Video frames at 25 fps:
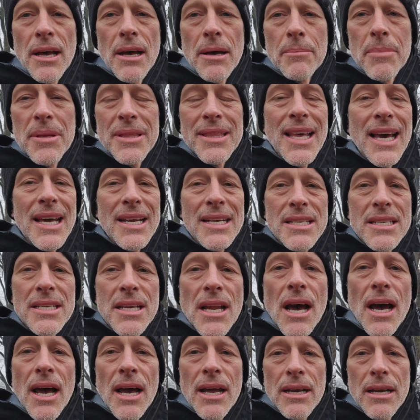Uh, but that is
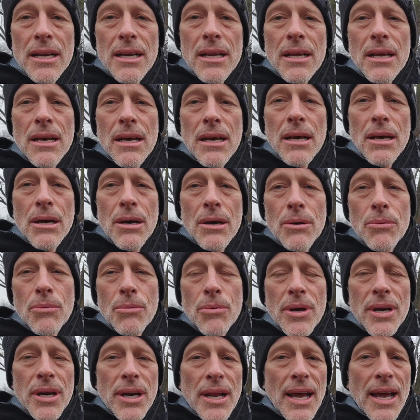not uh,
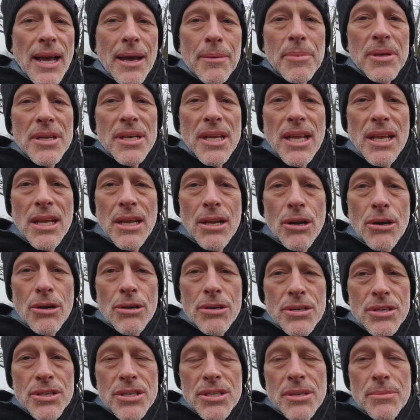what happened
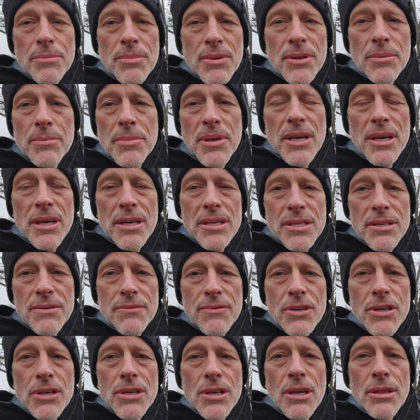here simply because
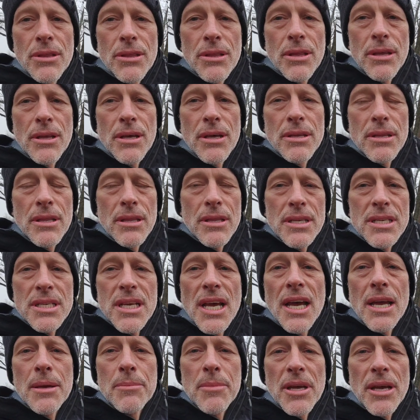of the, the, the
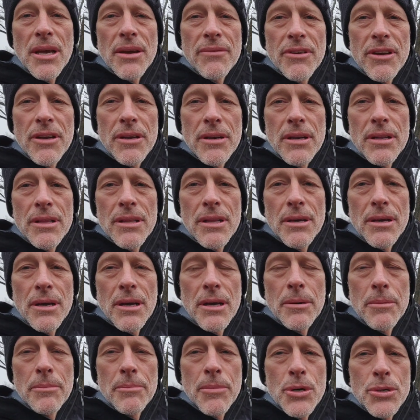timing of it.
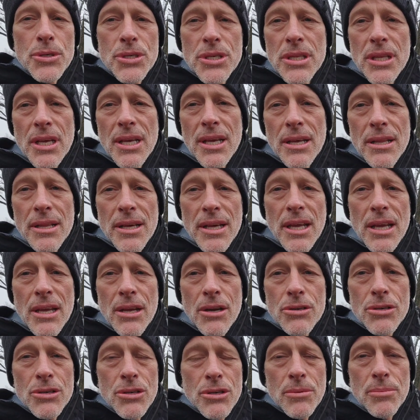Uh, most of the killing
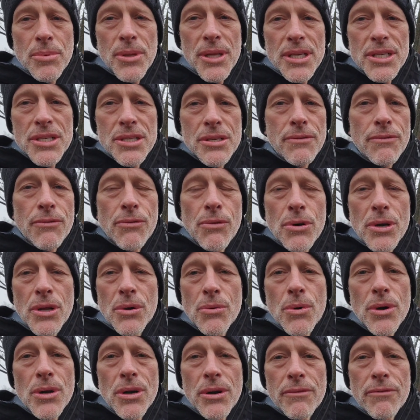here took place in
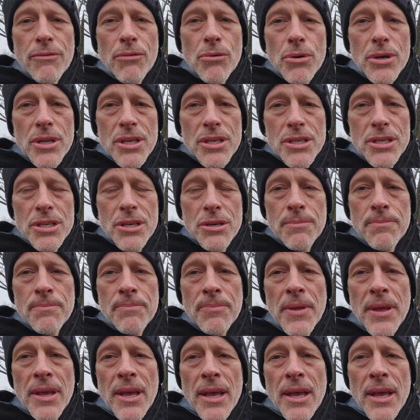41 and 42.